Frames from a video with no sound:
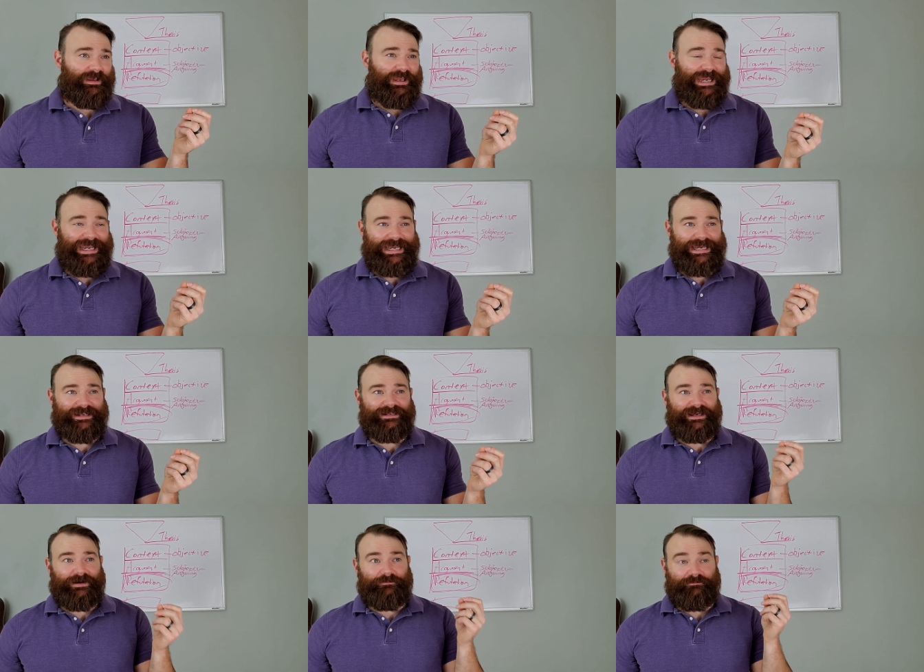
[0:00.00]

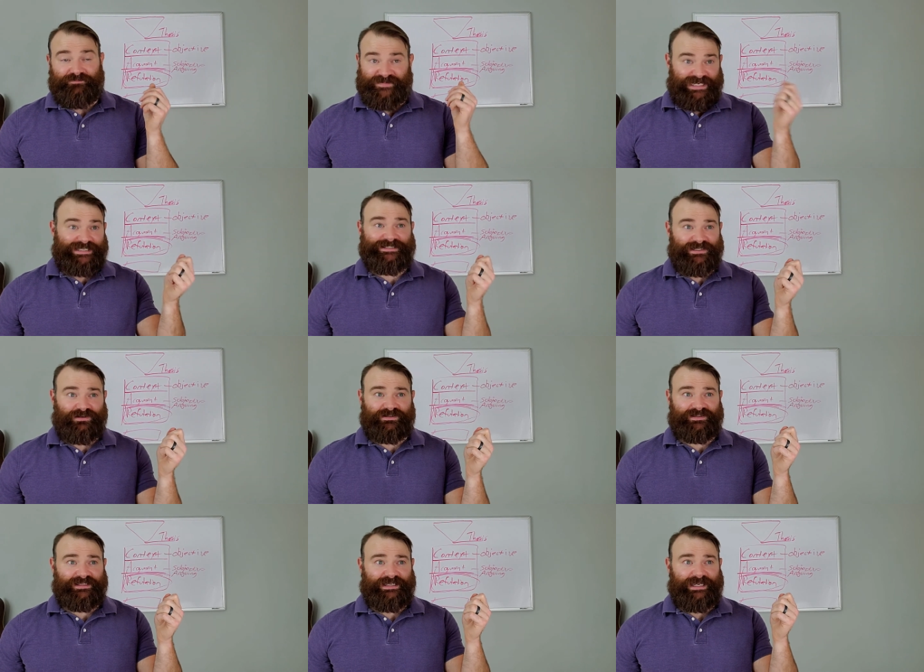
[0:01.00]
and take it
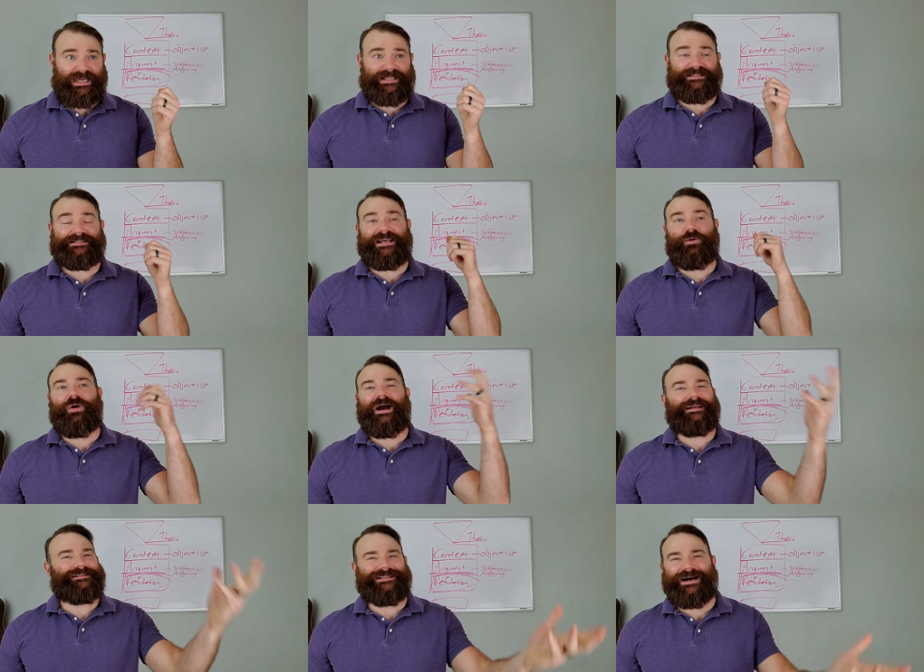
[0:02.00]
seriously and say why
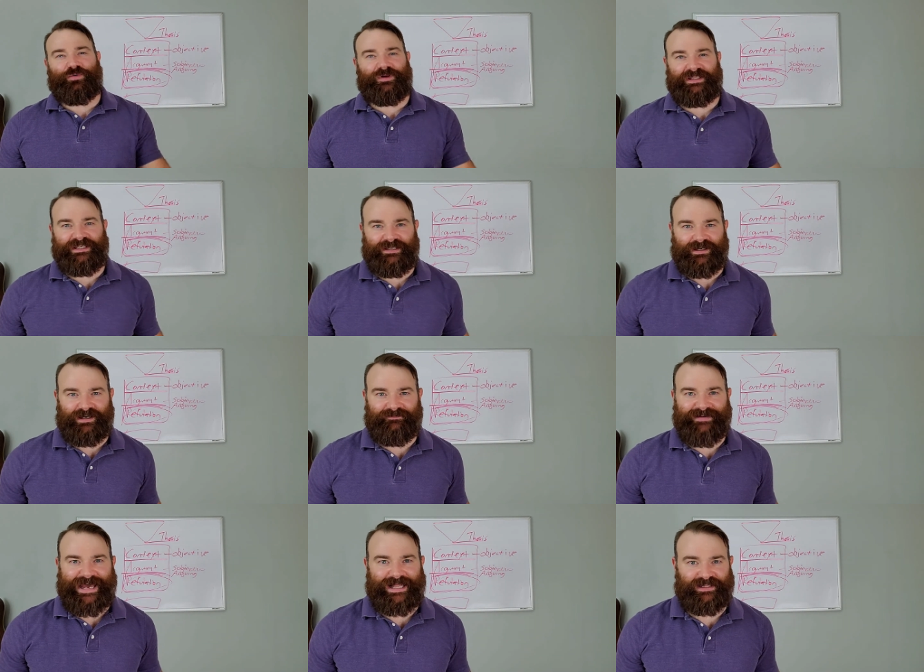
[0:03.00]
it's not really a
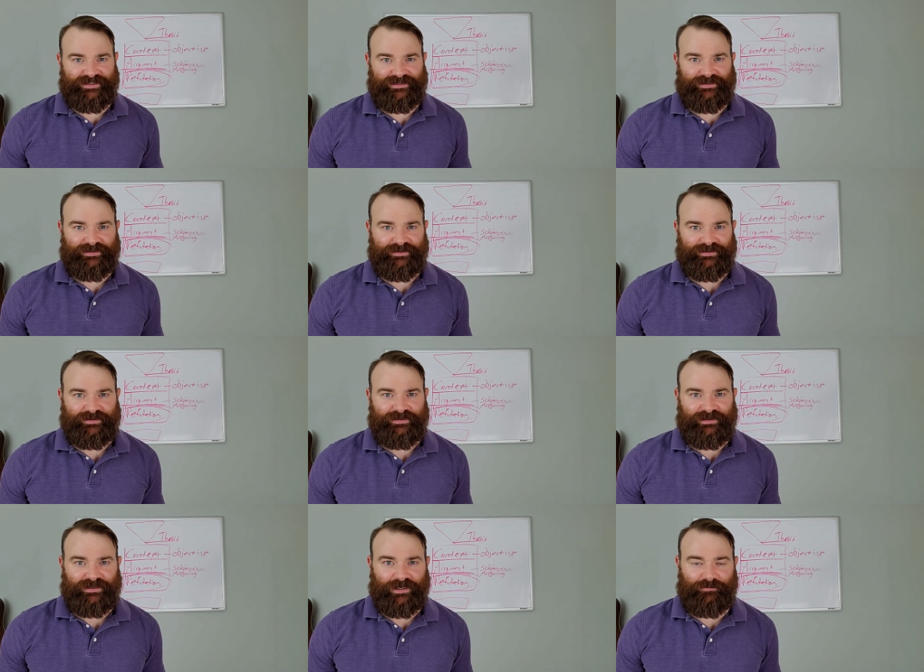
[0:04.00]
valid
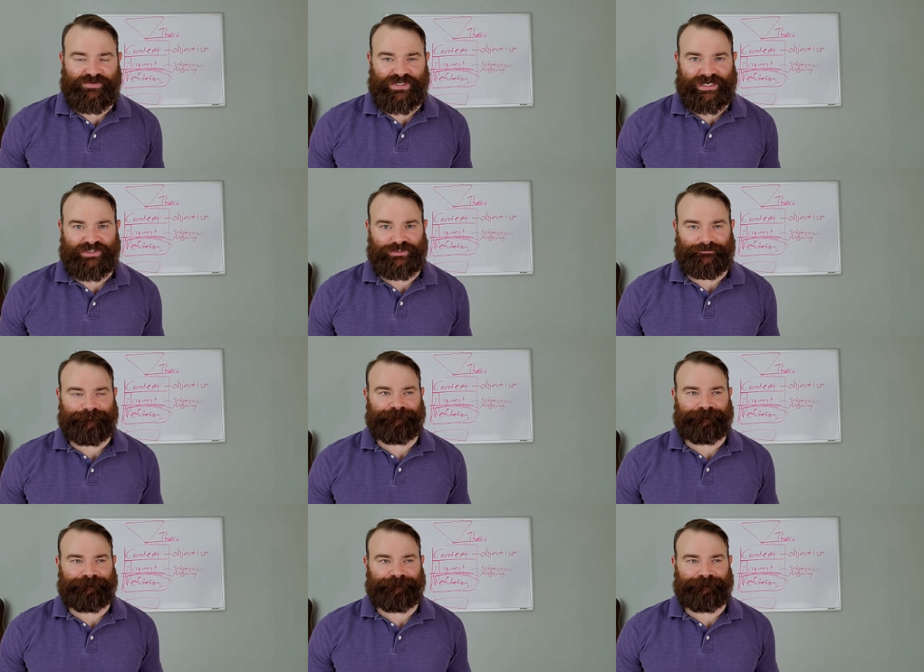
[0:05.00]
objection.